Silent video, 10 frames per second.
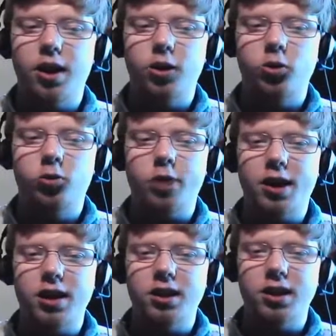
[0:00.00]

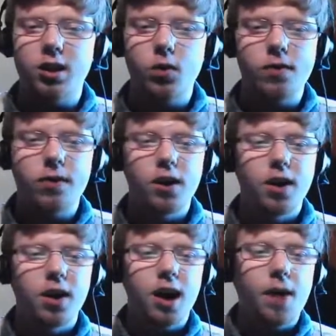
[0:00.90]
tricky to deal with,
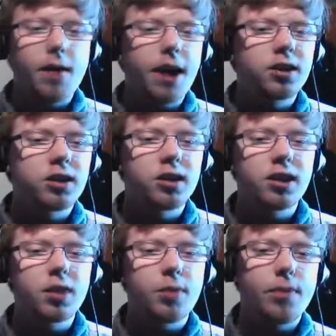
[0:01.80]
and we actually see
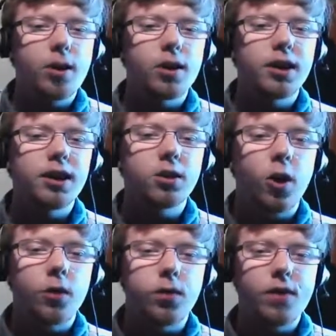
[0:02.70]
that my opponent leads
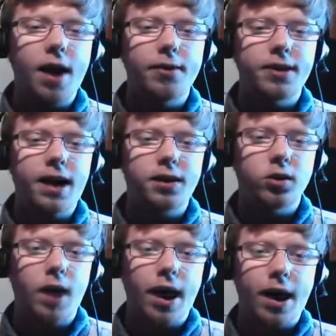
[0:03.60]
off with
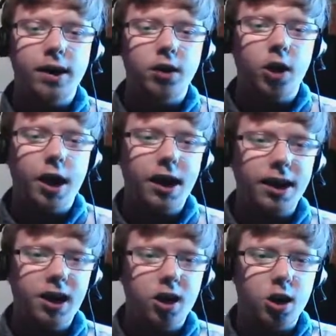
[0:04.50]
Aerodactyl and
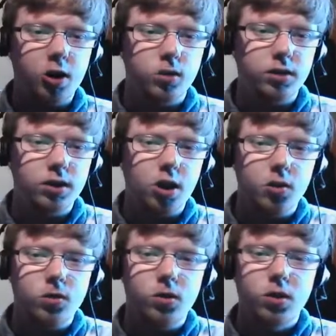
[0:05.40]
Nihilego.
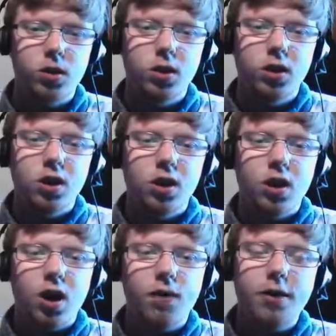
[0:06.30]
So
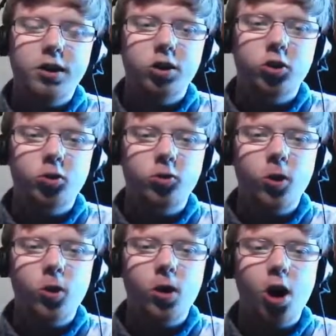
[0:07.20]
a very
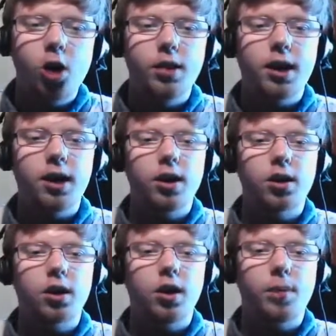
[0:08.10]
strong opening
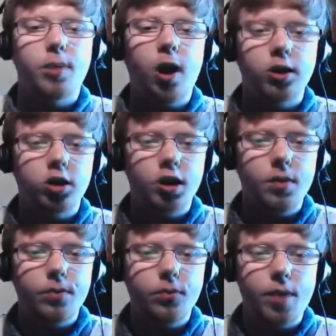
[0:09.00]
partnership
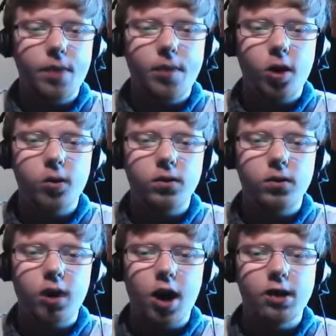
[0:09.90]
from my opponent.
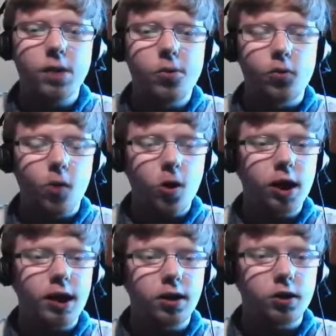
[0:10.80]
Double rock
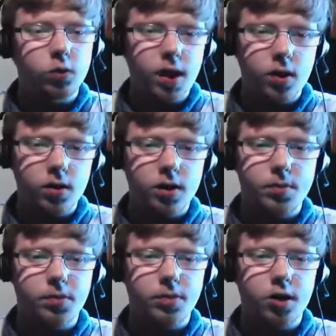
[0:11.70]
lead as well, it
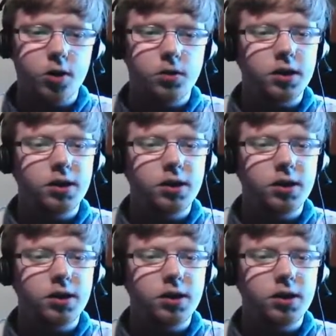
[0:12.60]
must be noted.